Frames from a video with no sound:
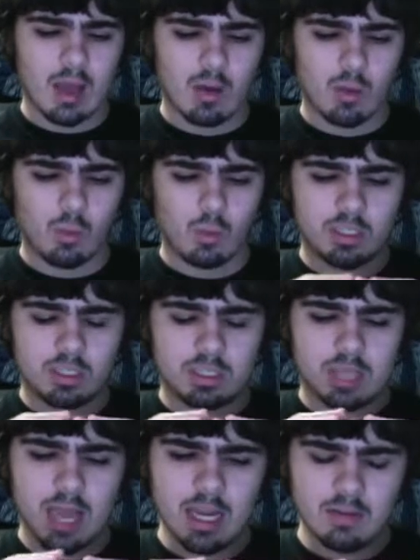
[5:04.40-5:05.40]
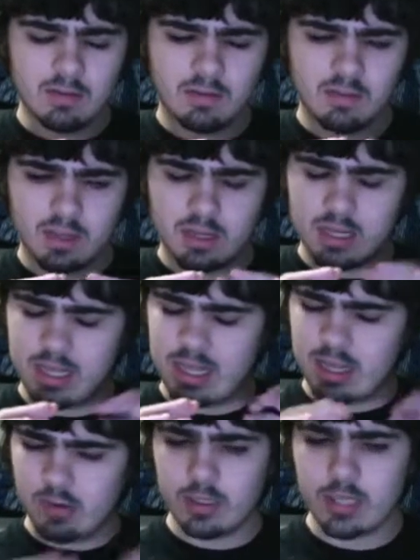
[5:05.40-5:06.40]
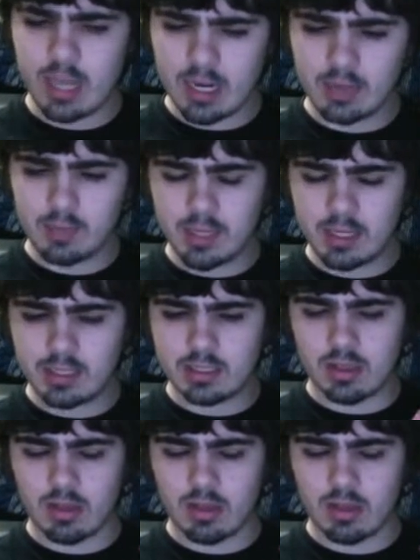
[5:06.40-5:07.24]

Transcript: which is kind of irritating because